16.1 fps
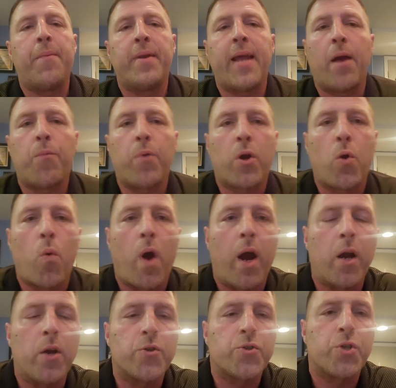and that
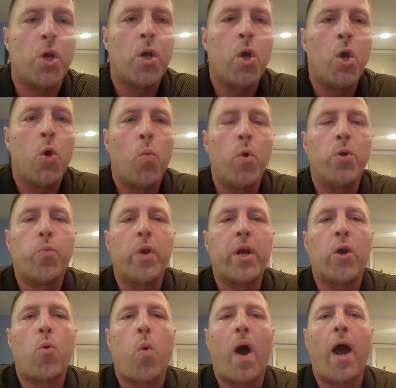would
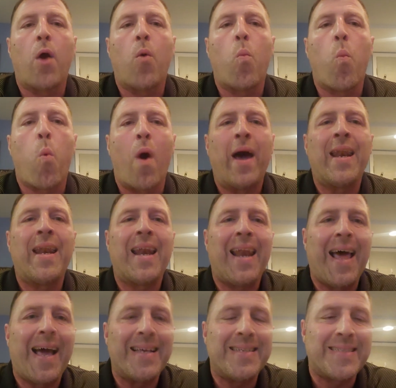require one
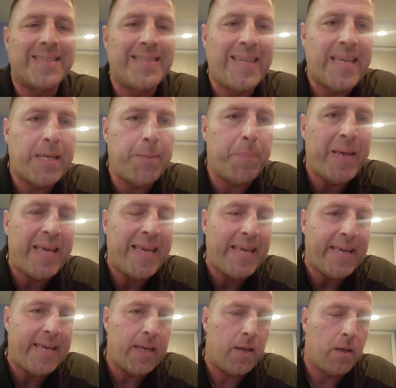less
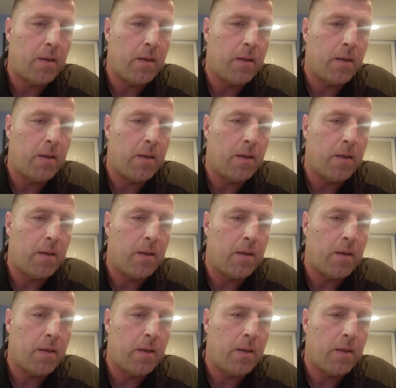DB,